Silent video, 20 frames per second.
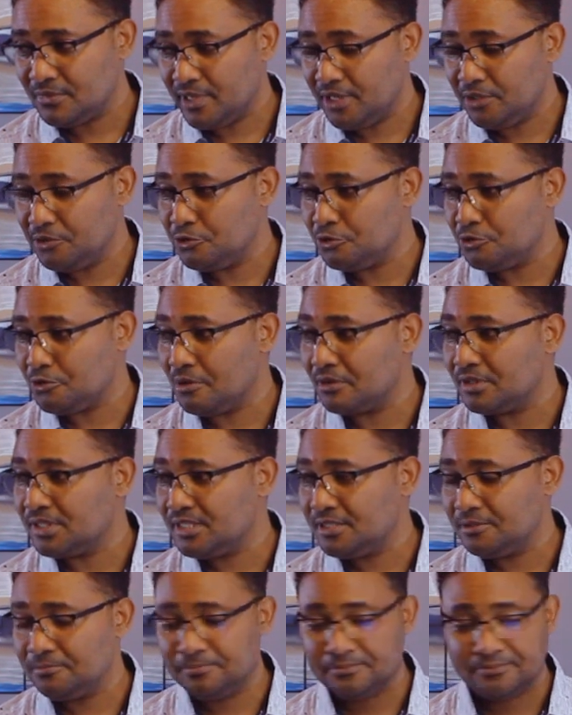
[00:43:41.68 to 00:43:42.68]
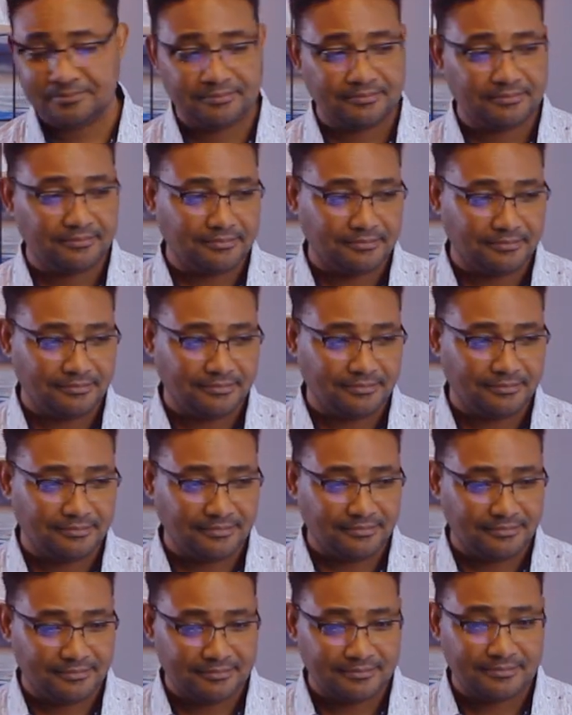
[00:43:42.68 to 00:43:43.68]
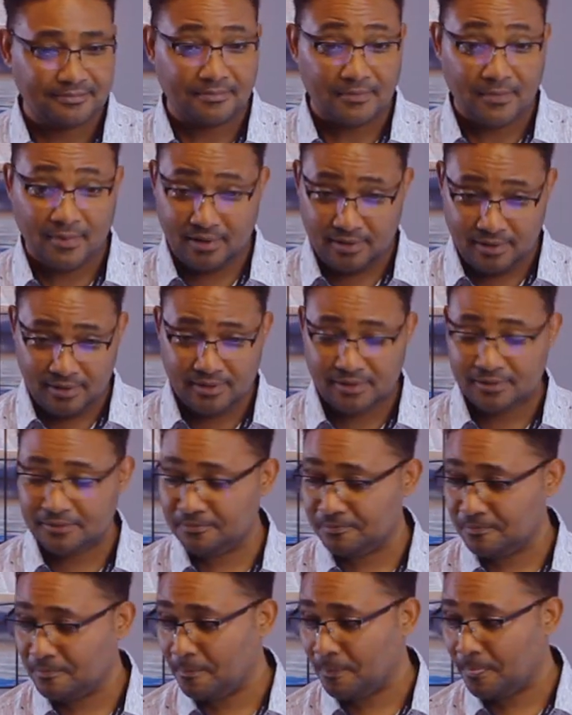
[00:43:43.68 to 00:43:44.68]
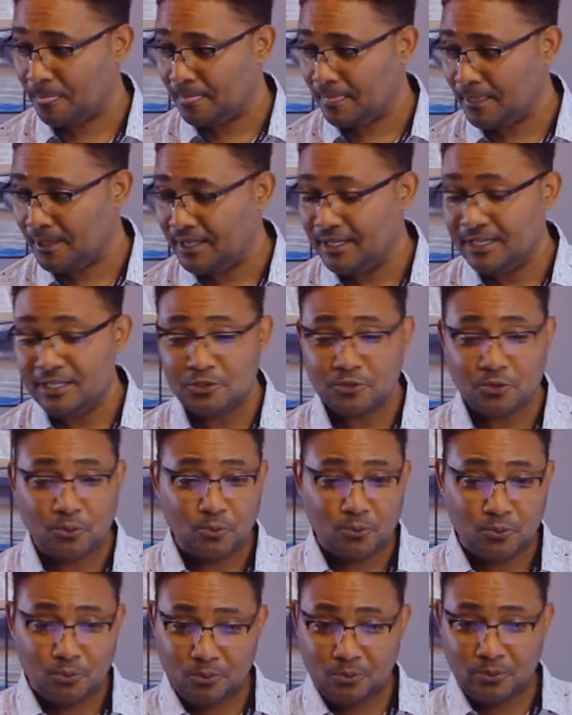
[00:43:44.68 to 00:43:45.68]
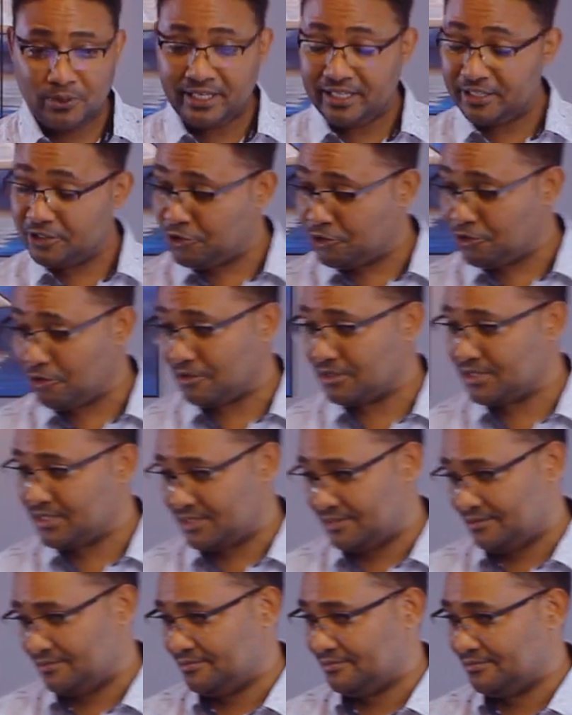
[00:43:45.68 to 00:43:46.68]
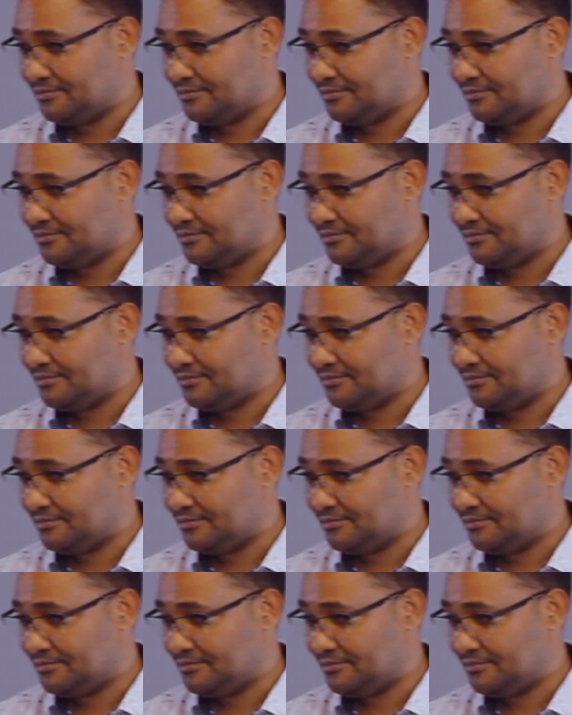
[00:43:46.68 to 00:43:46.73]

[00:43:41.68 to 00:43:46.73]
Are you shocked? Uh-huh. So we are shocked